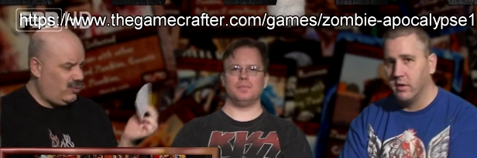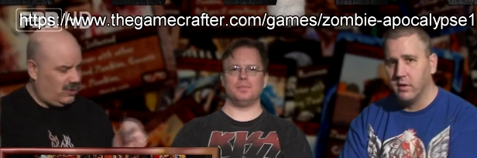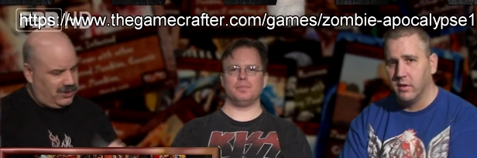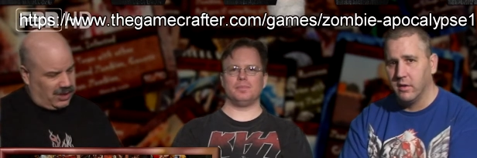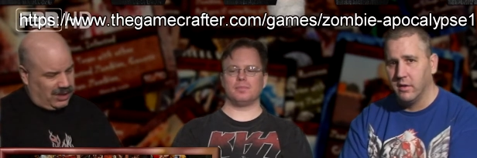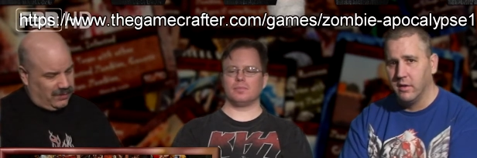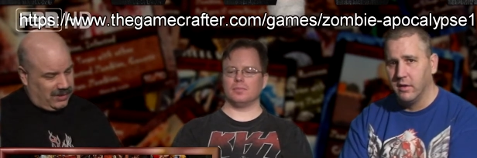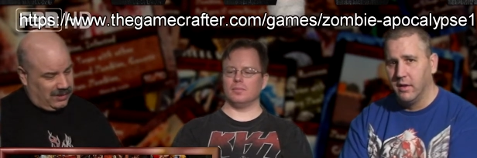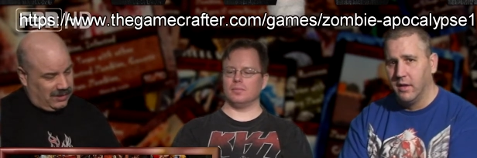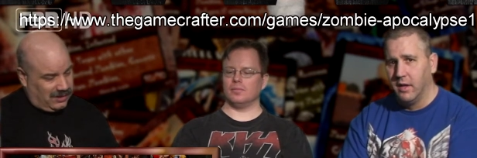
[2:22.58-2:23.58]
Speaker 1: rules
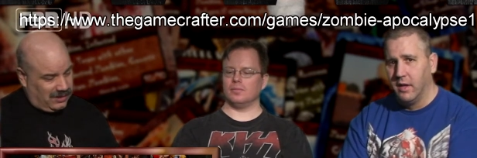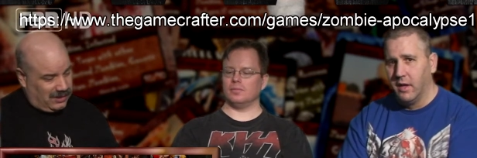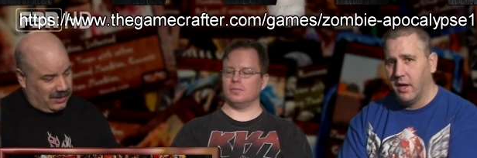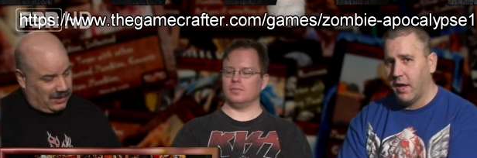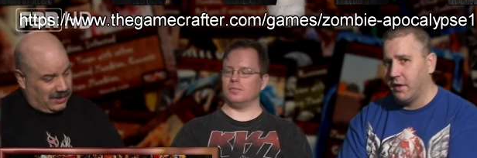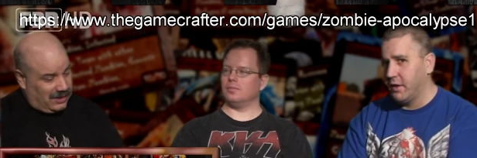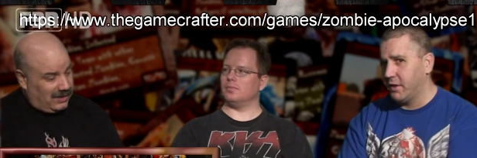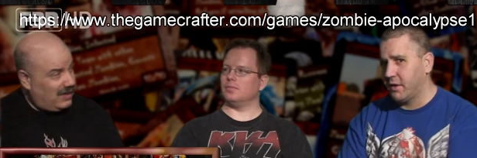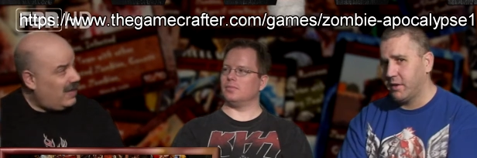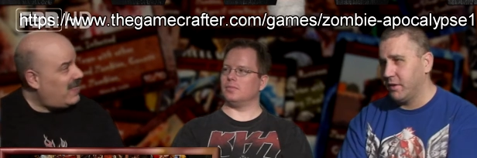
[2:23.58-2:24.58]
document. I think
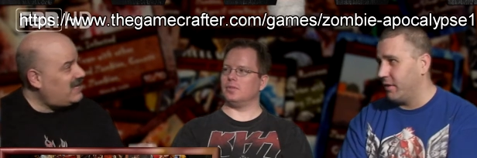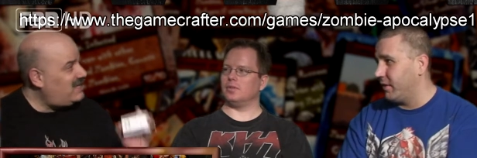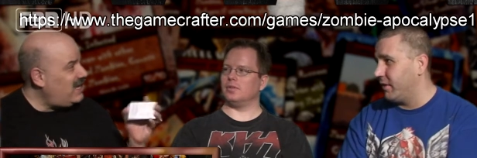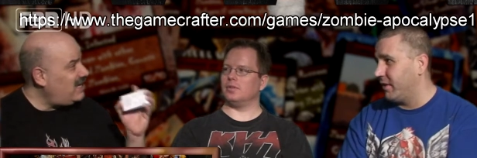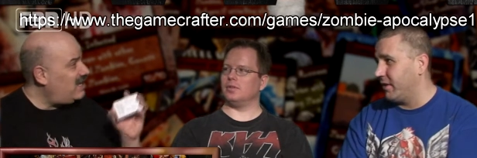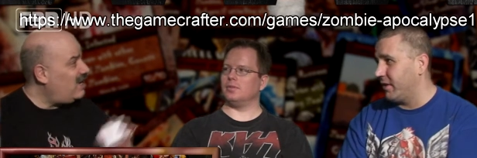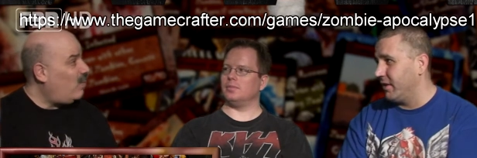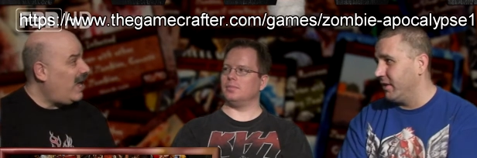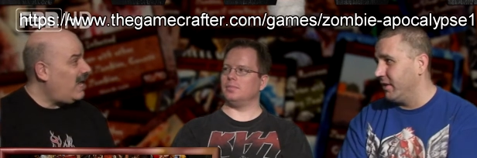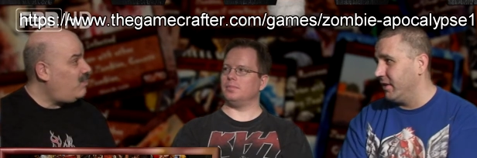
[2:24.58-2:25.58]
that, that's neat in a
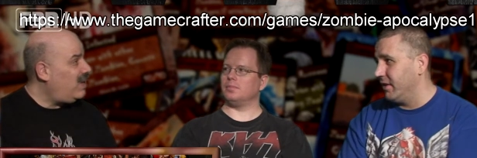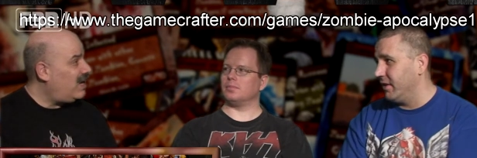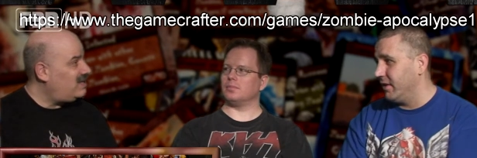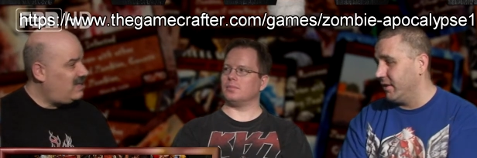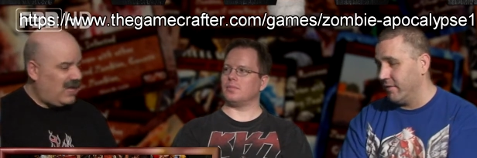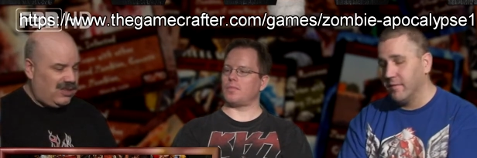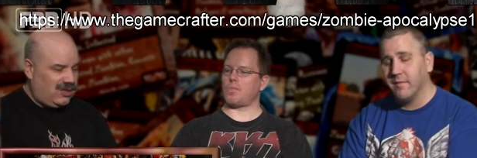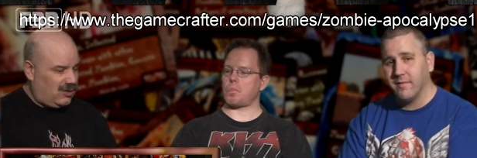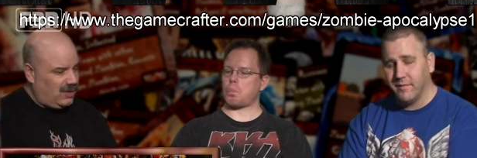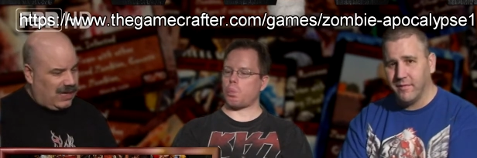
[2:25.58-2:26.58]
way because then
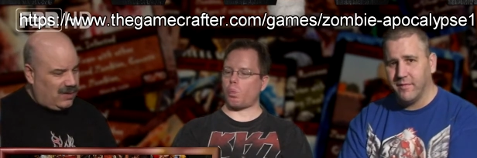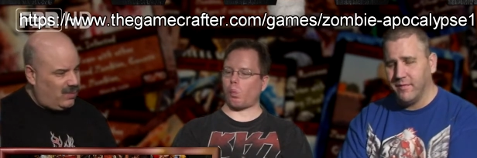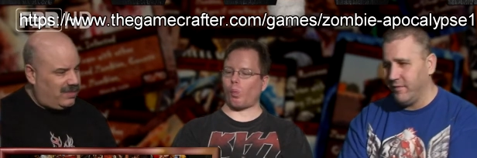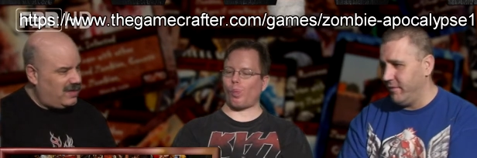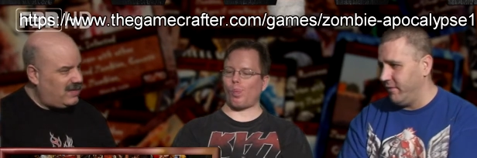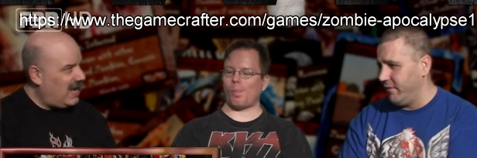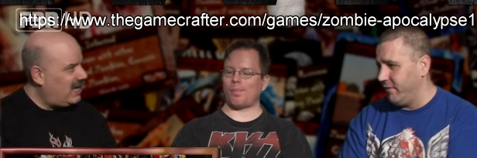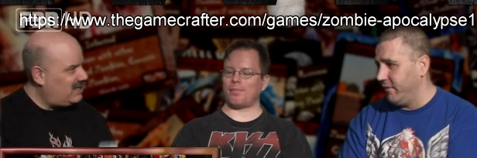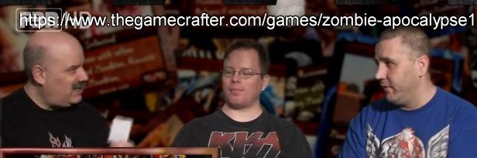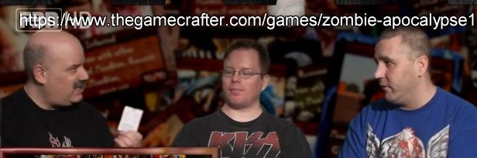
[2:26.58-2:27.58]
they're in with the
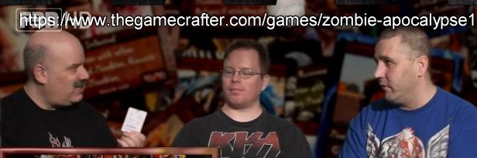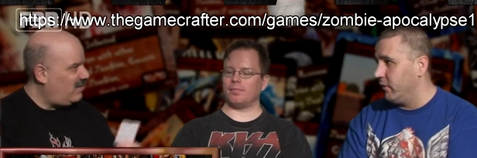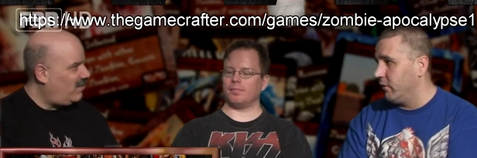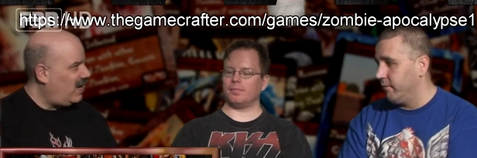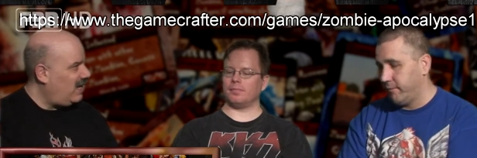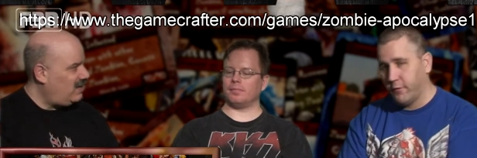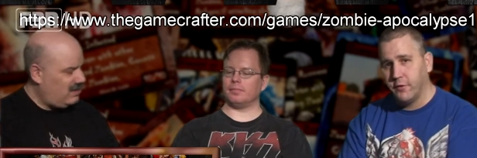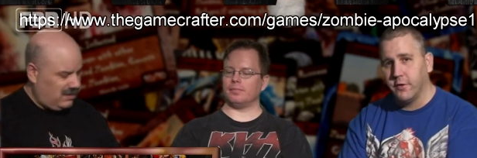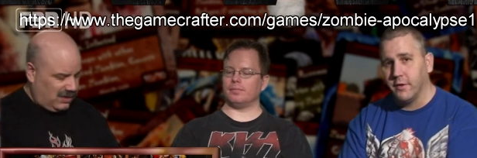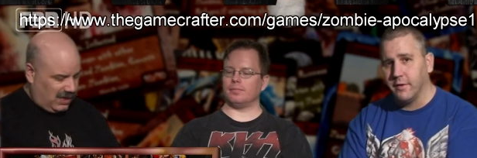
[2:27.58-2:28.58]
deck. It's easy to find for
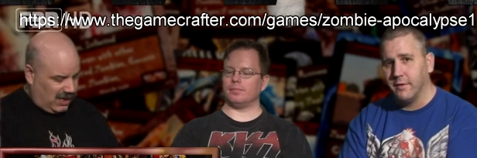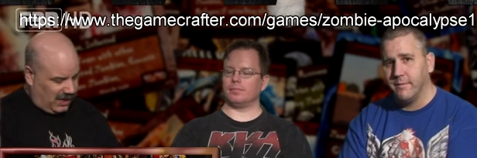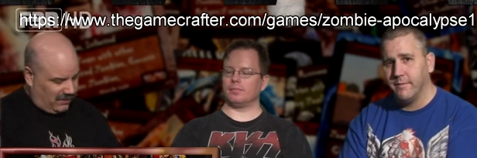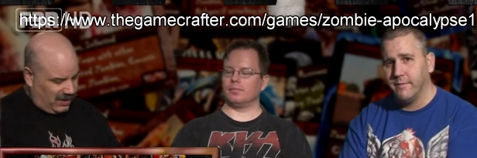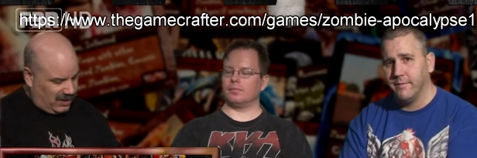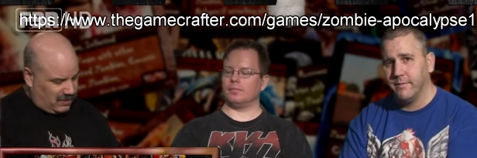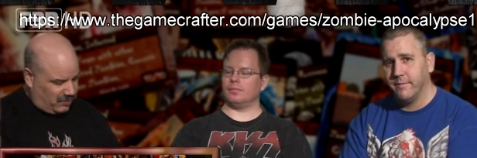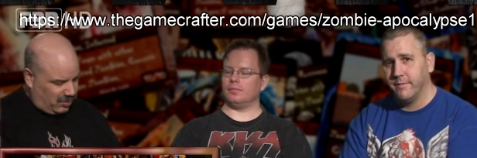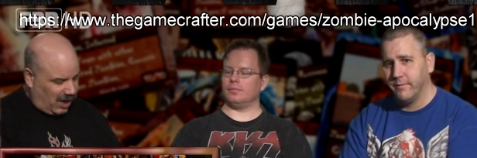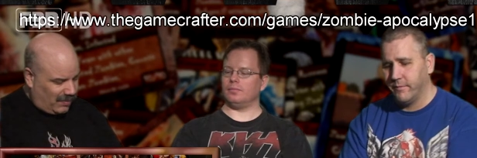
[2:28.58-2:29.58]
sure and everything. The
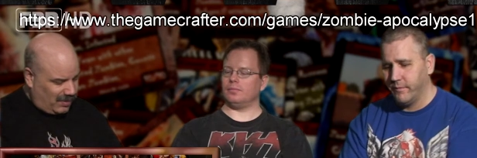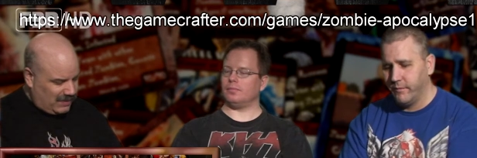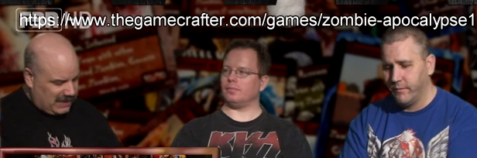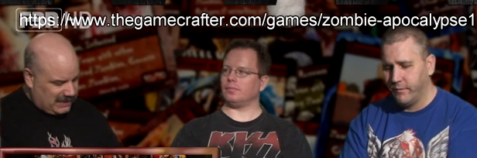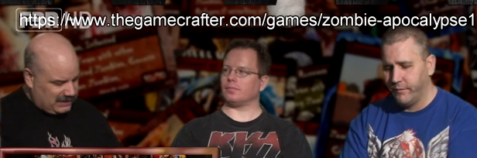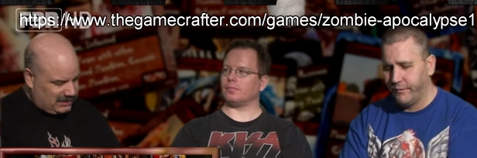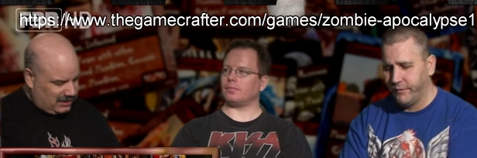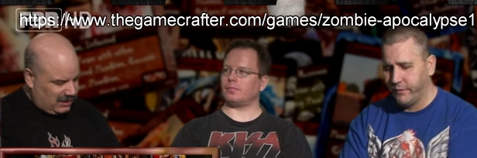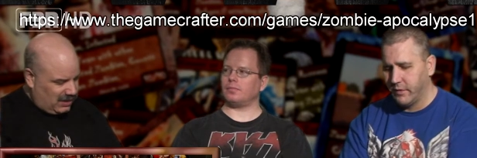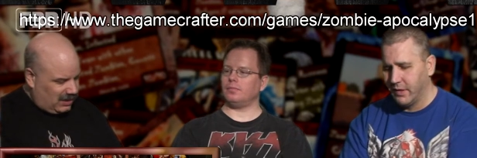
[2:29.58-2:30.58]
problem is
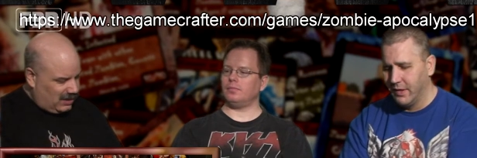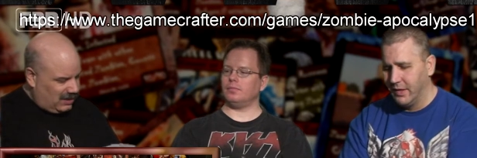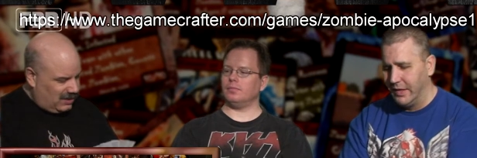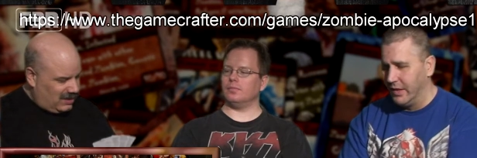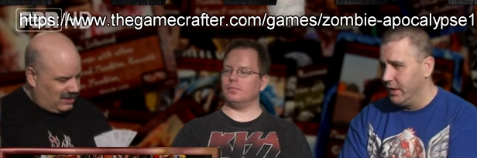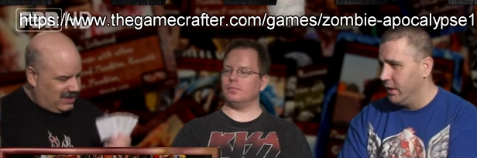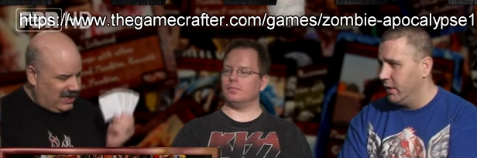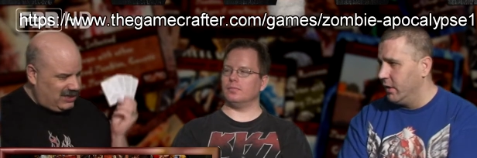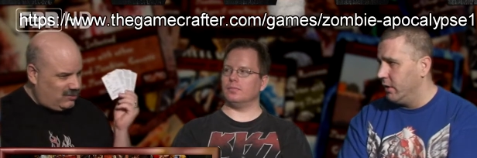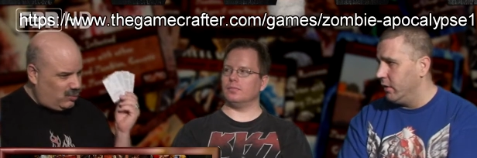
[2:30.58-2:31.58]

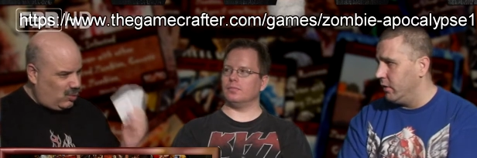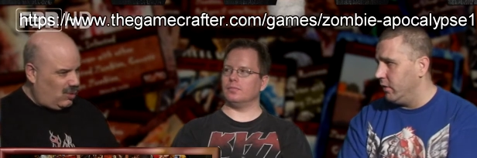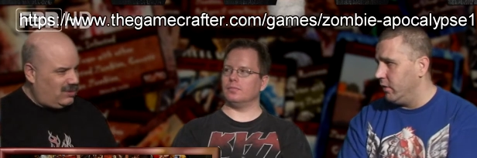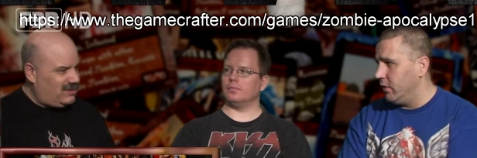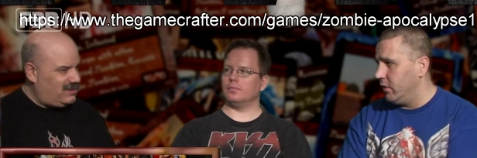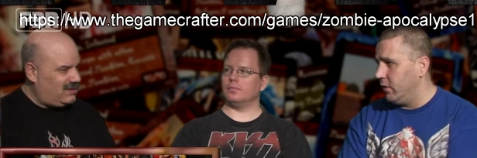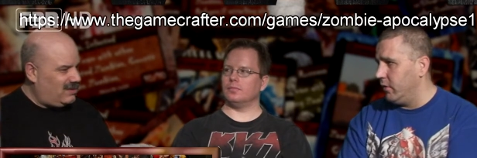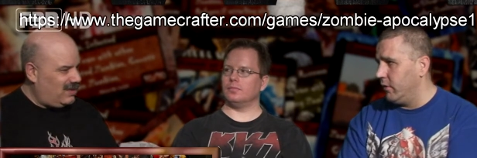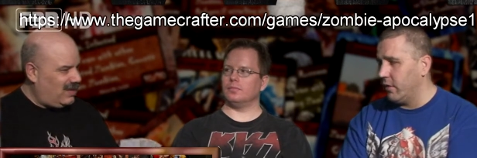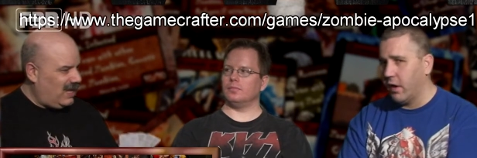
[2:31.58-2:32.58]
these rules
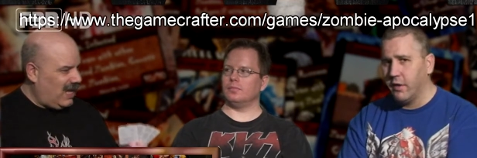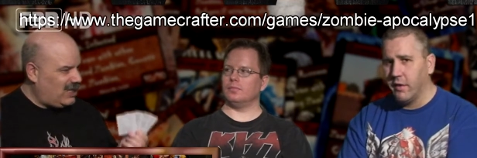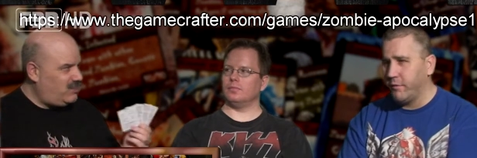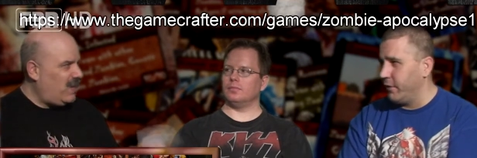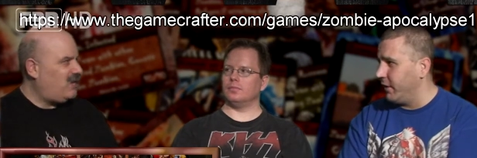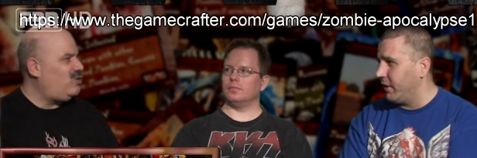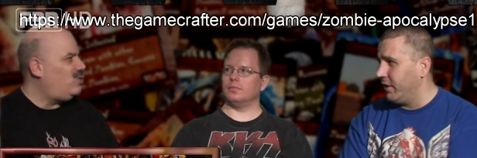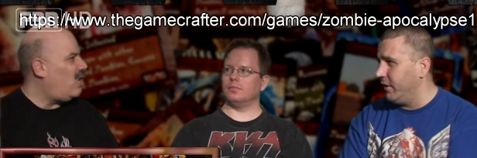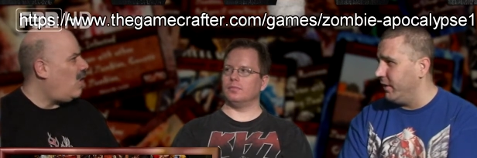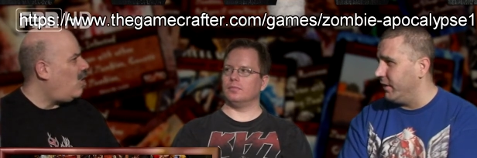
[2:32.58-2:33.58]
are expect
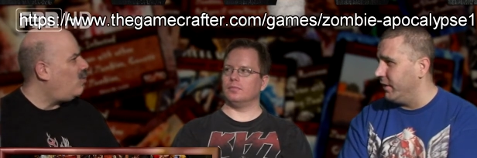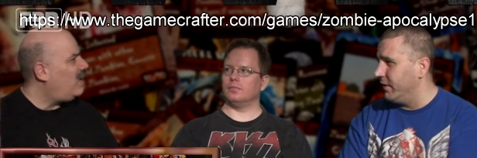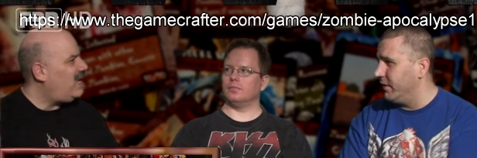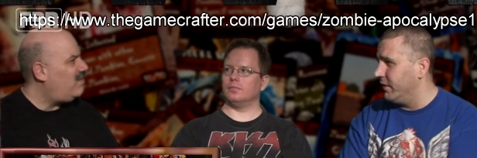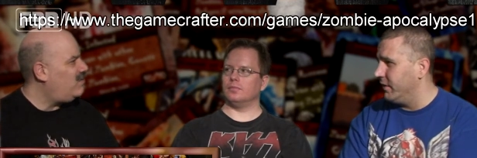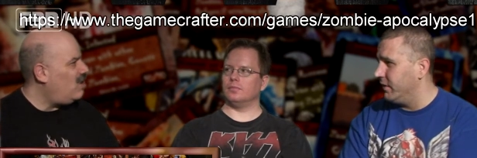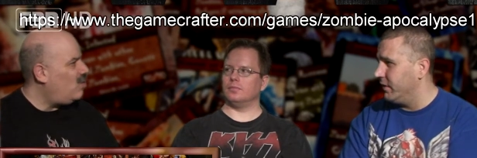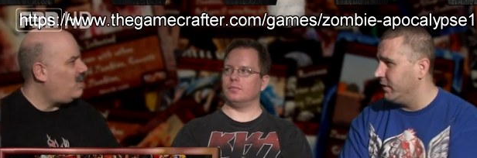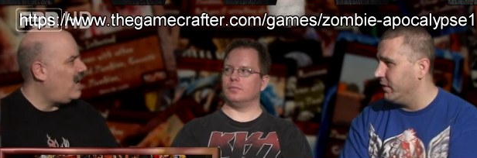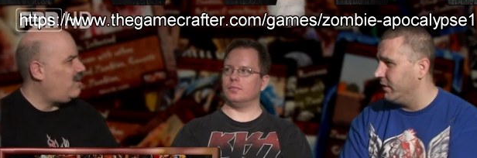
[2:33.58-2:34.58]
you to already have
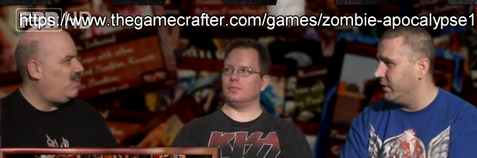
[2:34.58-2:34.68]
known how to